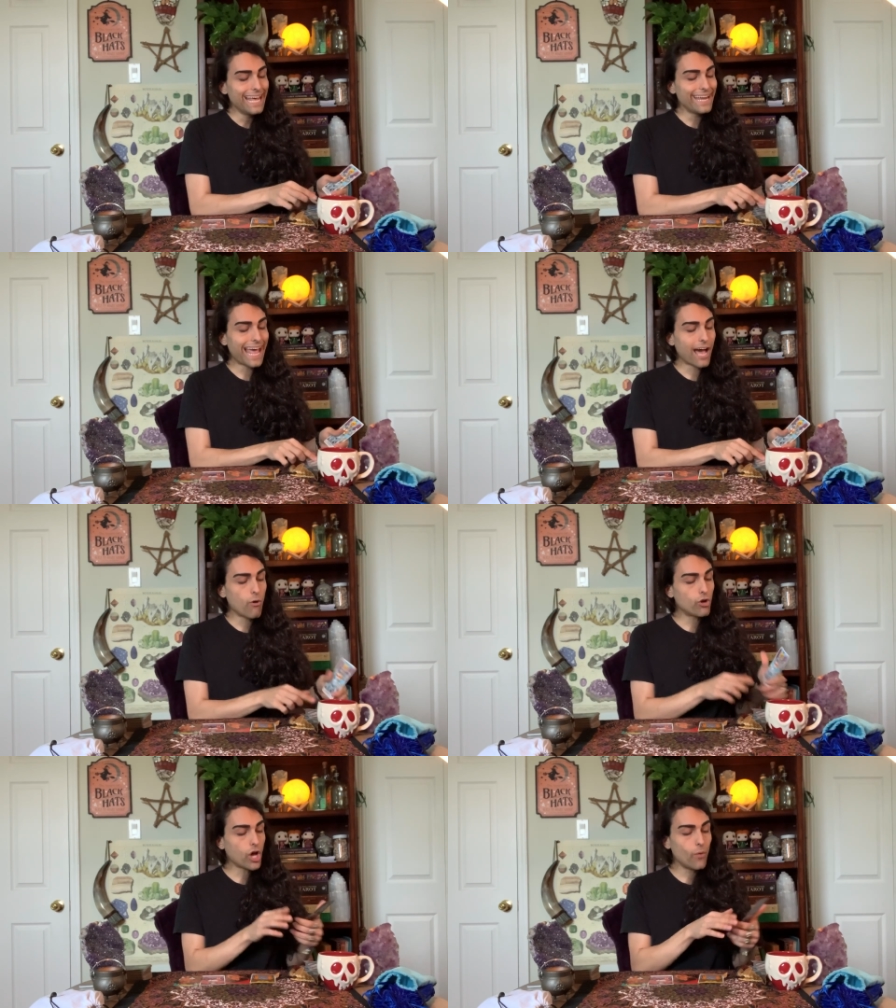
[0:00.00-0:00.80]

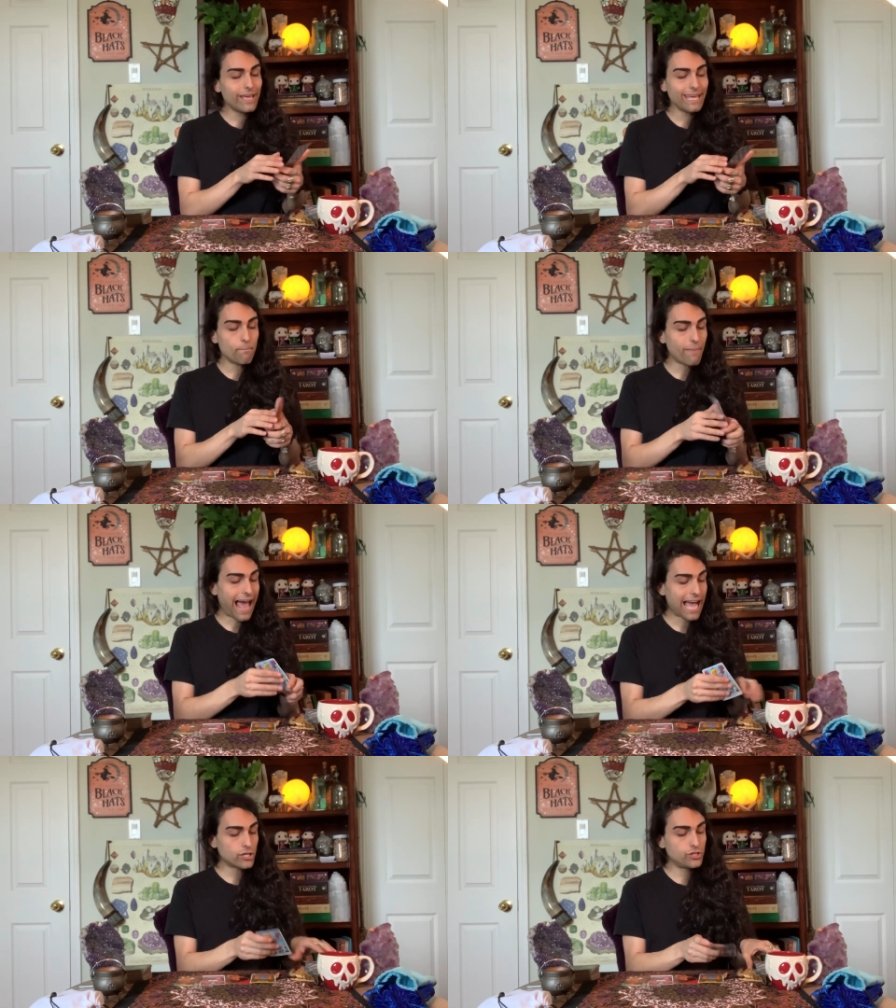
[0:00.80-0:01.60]
Now, going
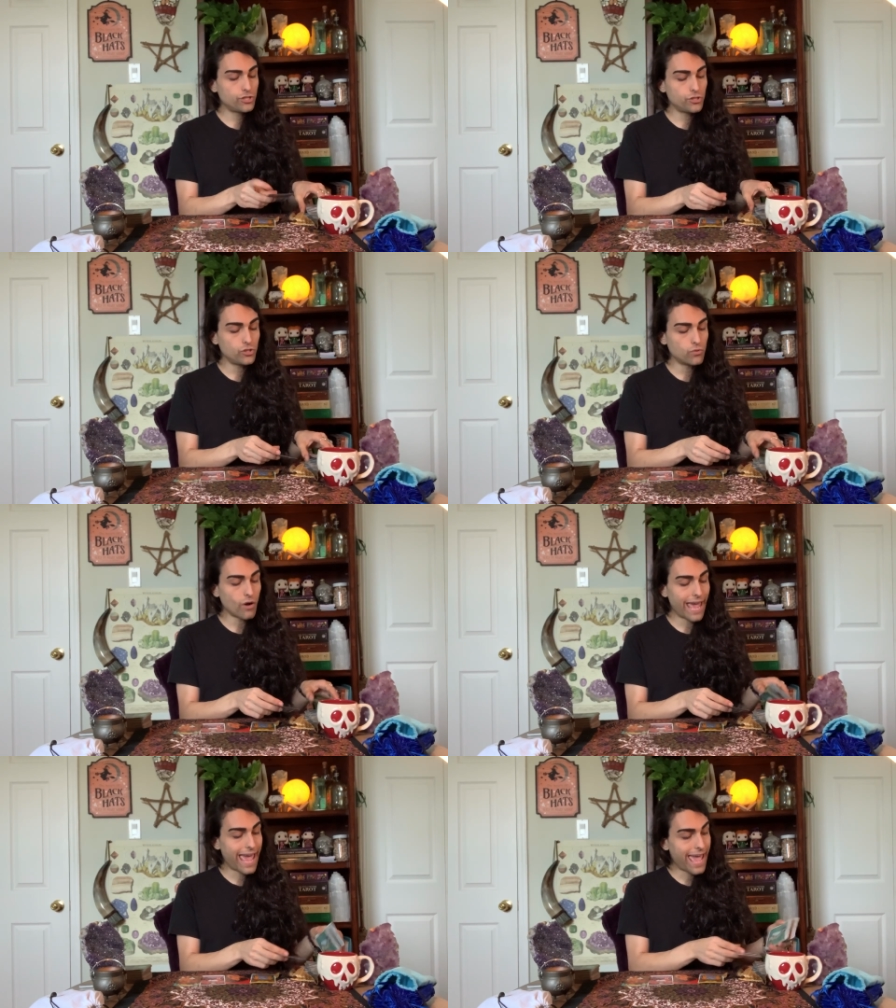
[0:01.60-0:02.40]
back
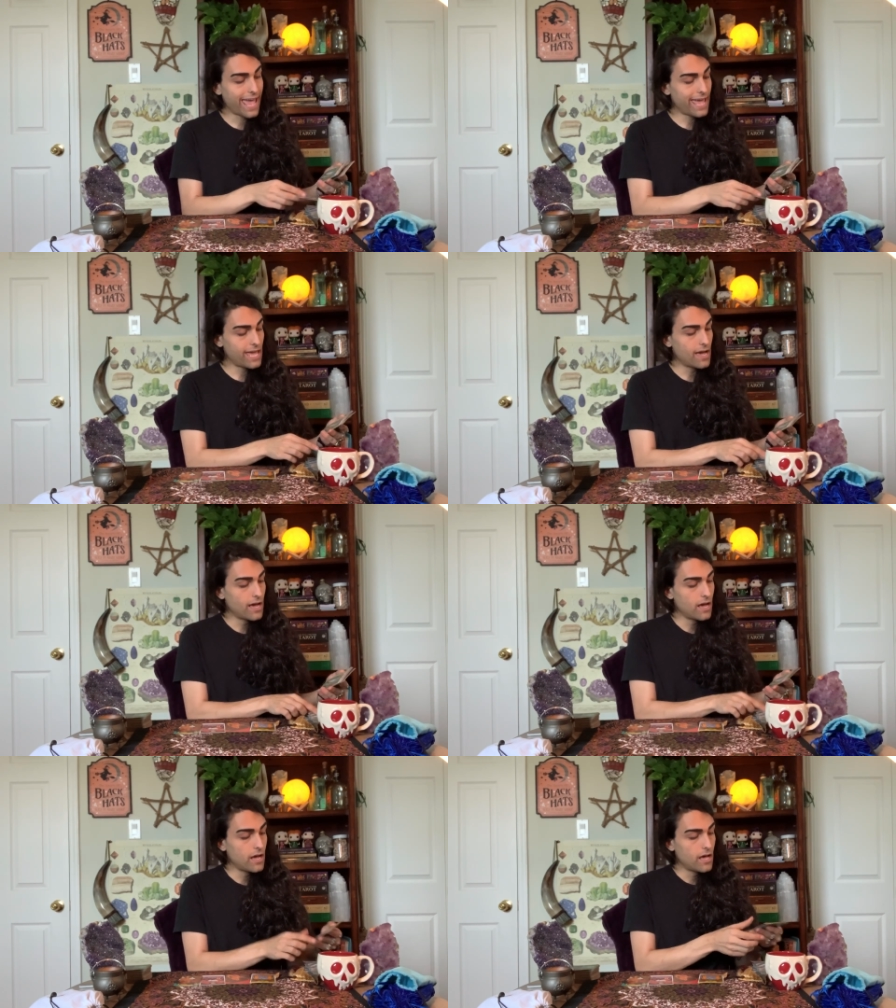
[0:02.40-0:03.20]
to a
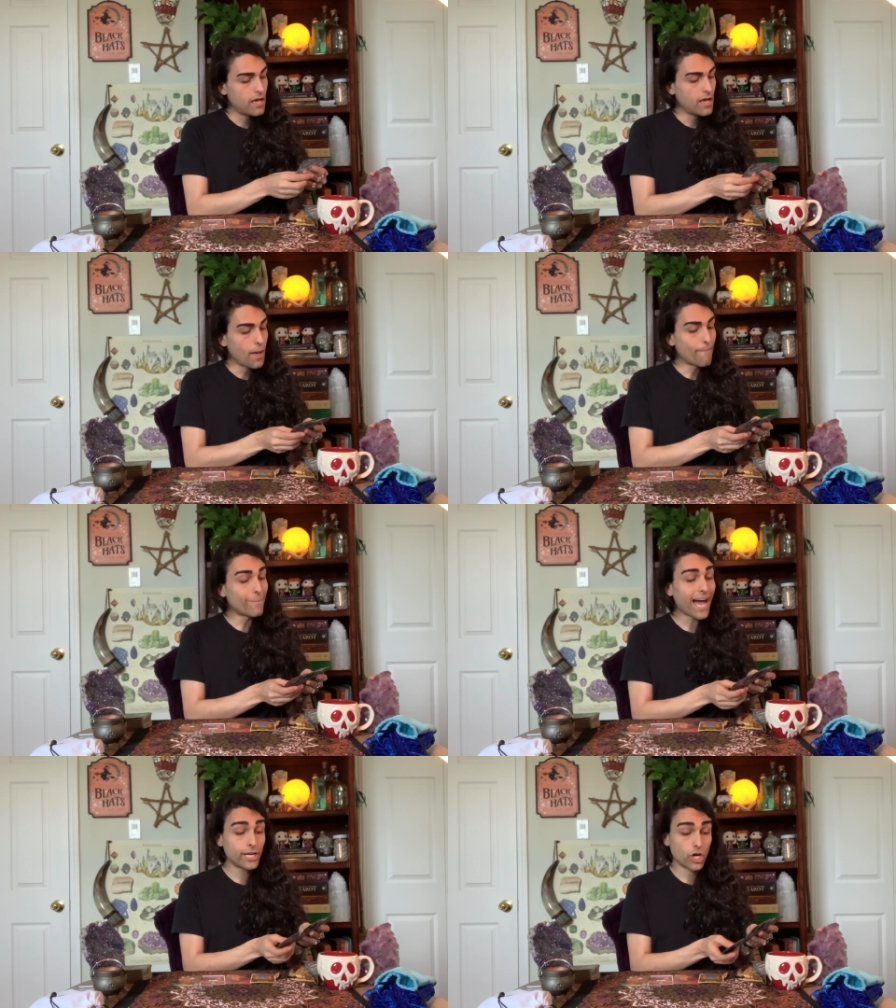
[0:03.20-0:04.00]

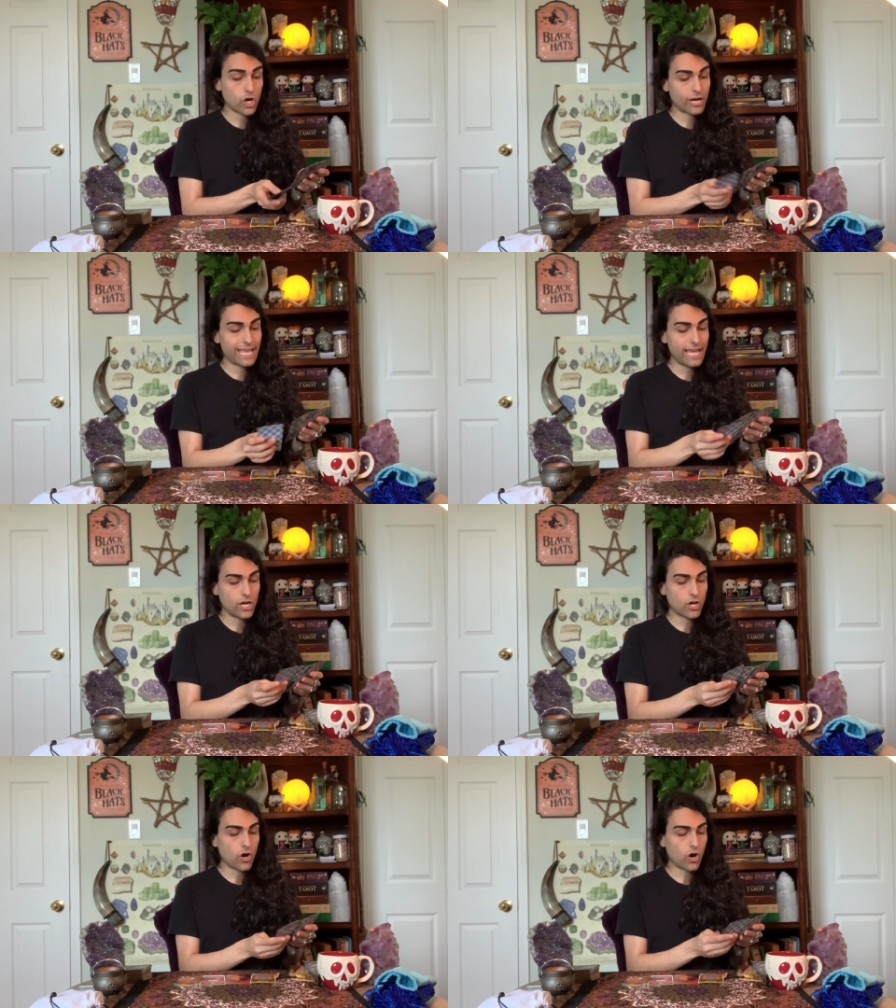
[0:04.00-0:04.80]
minor
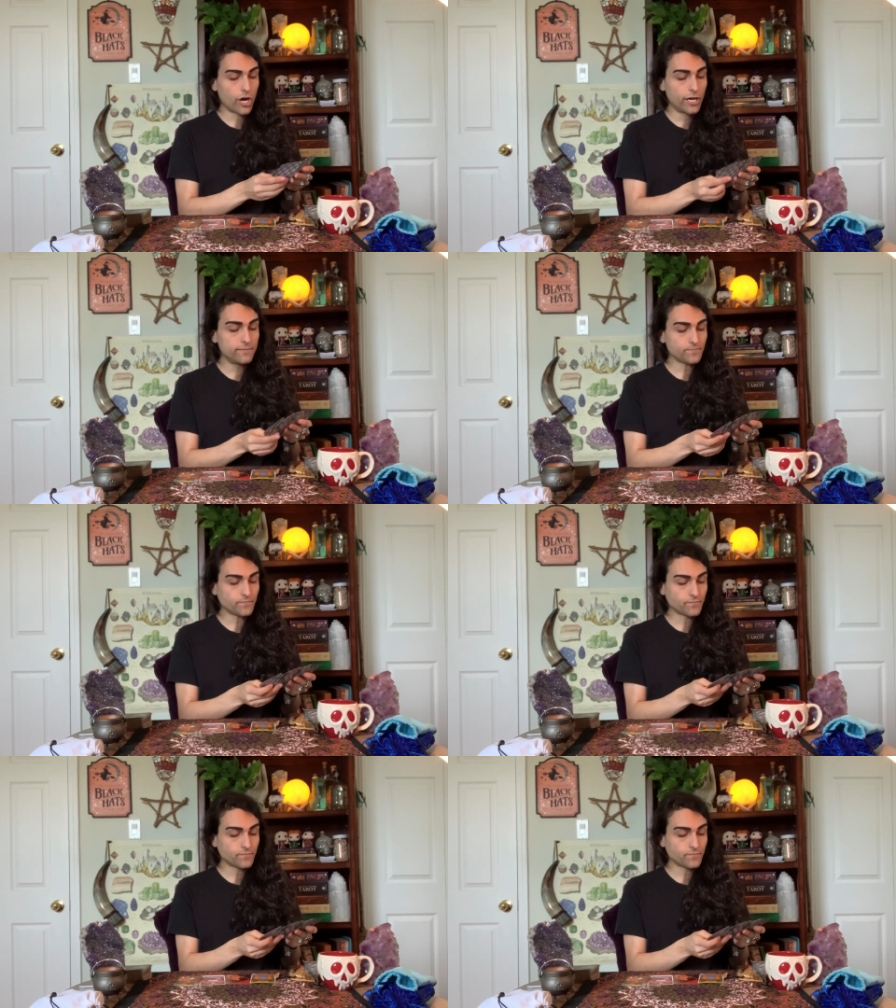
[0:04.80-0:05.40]
arcana card,